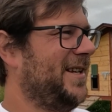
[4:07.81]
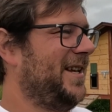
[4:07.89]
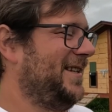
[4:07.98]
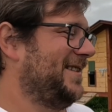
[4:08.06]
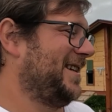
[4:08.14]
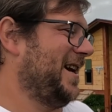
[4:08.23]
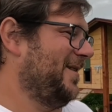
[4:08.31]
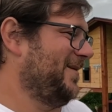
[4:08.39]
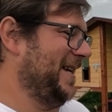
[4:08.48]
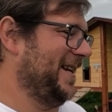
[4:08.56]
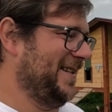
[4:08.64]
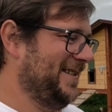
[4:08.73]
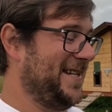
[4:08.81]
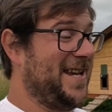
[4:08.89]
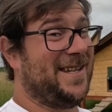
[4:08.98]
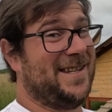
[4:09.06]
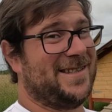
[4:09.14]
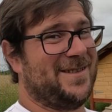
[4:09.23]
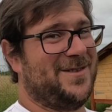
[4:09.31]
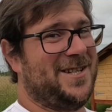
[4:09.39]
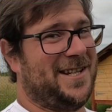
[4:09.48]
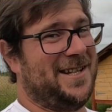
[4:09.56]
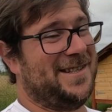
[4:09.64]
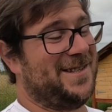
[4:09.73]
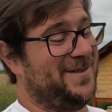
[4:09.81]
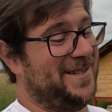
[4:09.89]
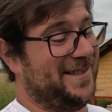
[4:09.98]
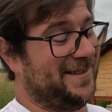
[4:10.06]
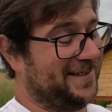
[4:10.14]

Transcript: He's coming and taking some chicken to eat.